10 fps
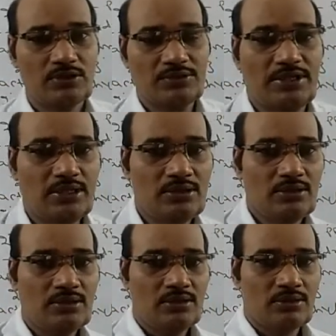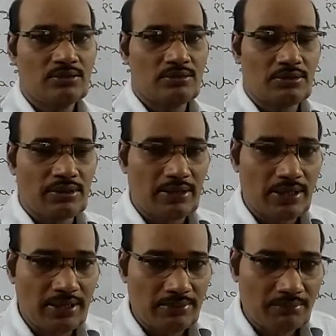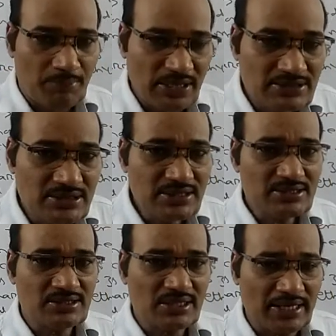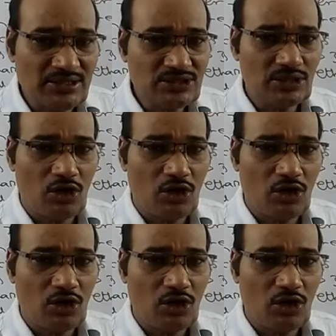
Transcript: the basic strength